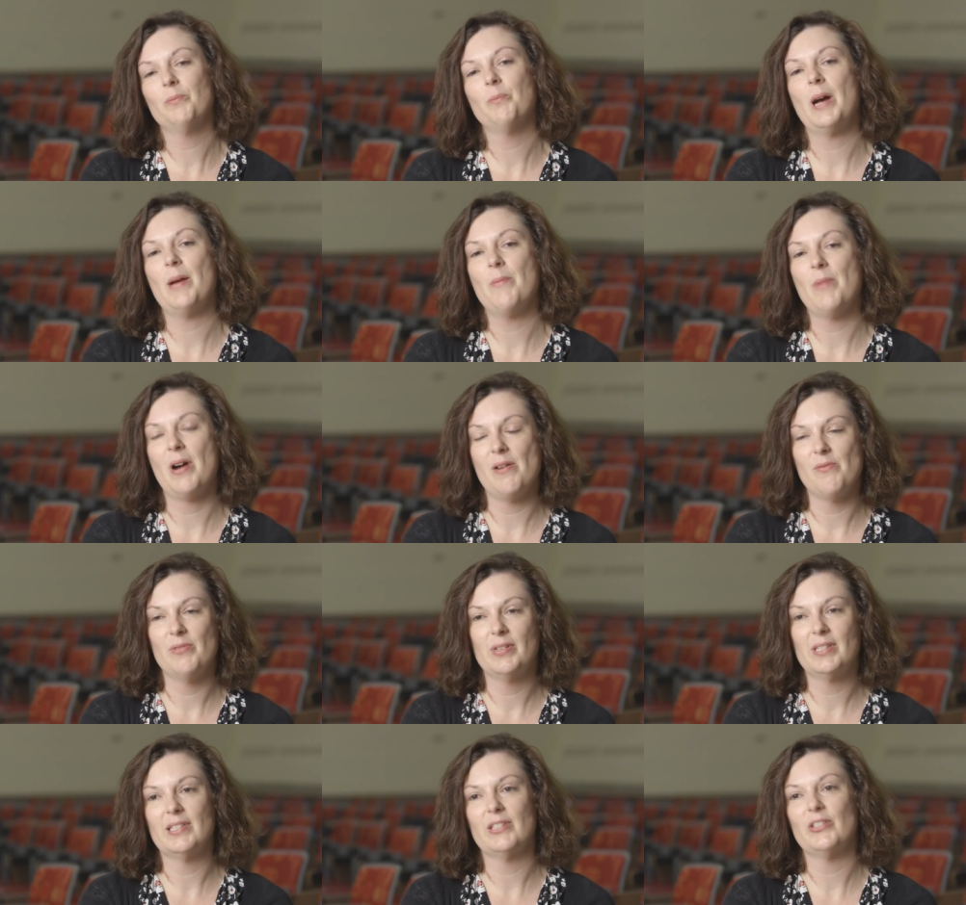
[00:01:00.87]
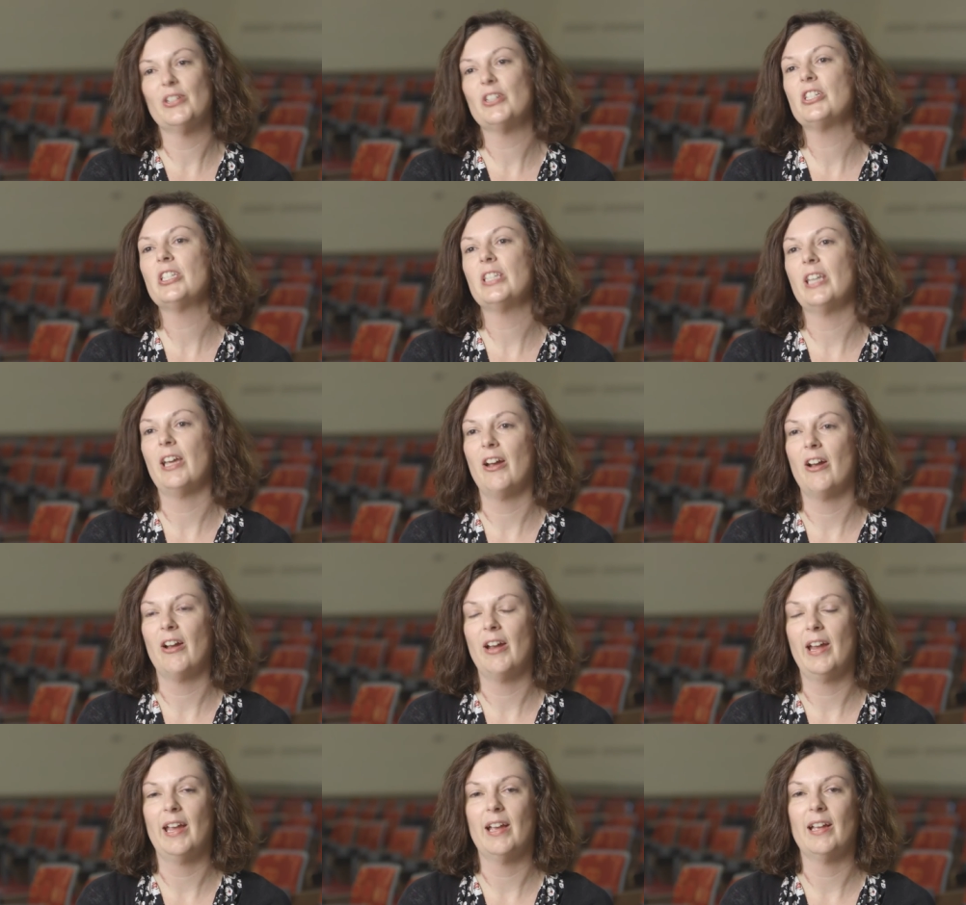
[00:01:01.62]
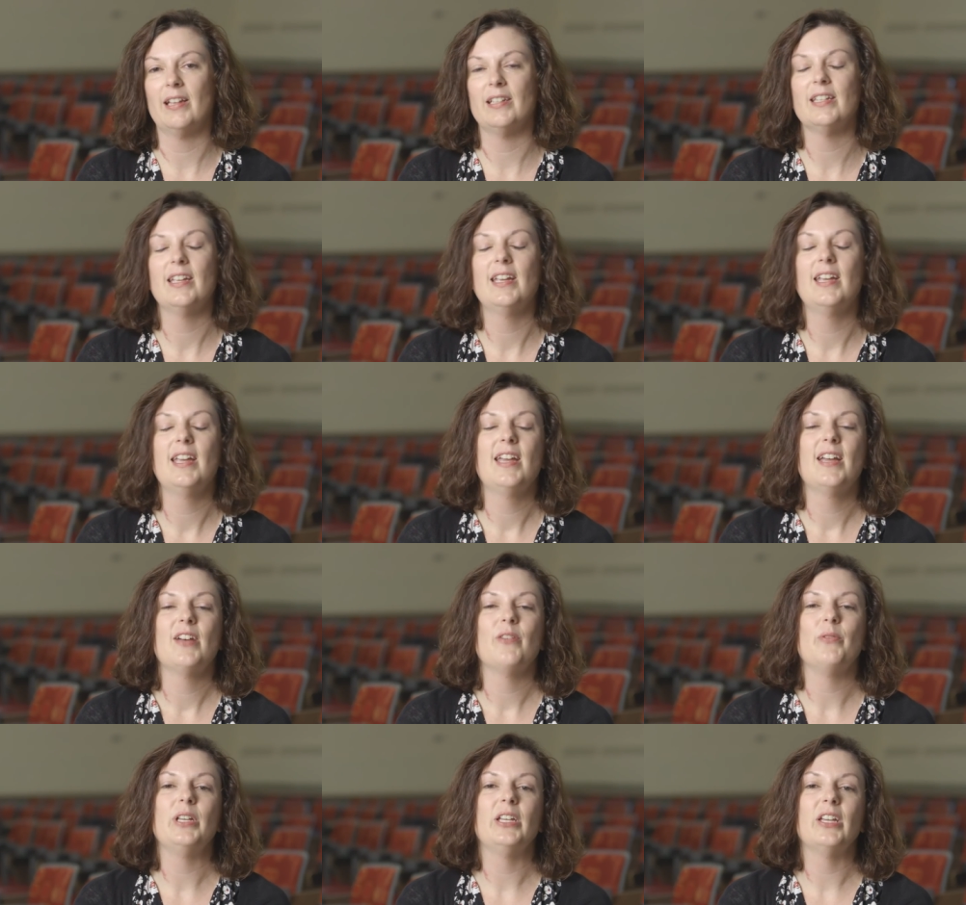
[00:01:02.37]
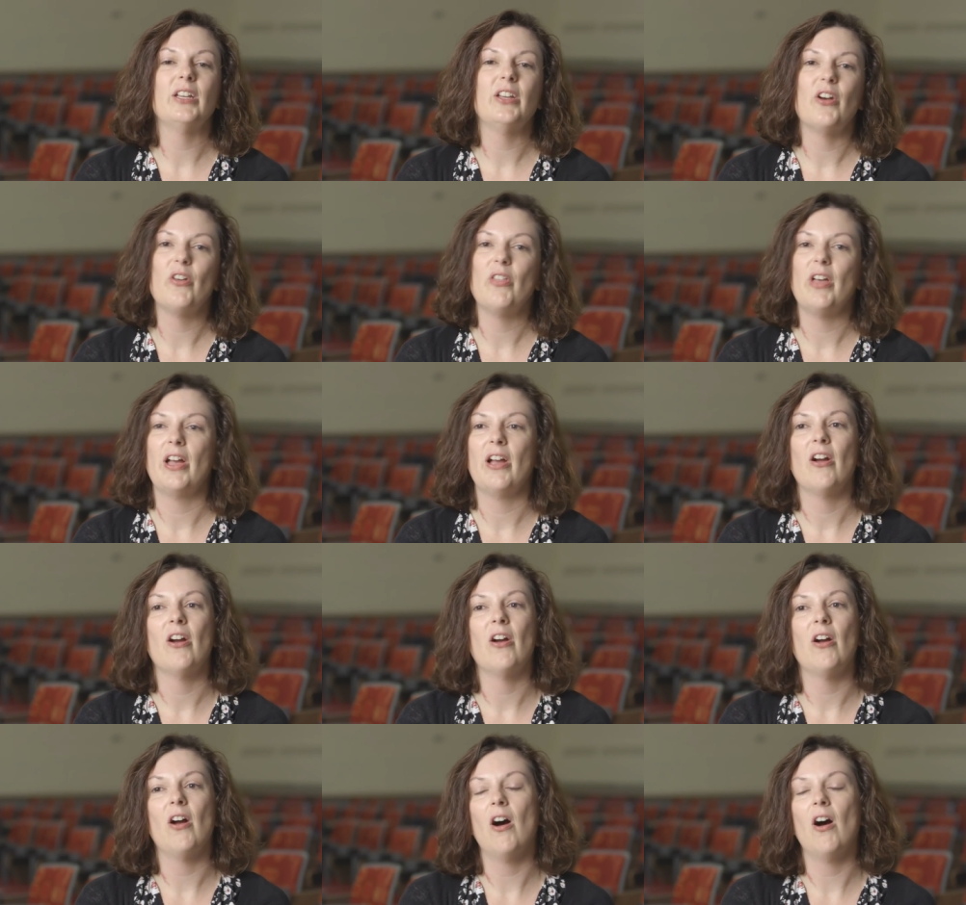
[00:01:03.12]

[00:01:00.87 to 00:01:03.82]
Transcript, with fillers: My mom was a nurse there and we could go there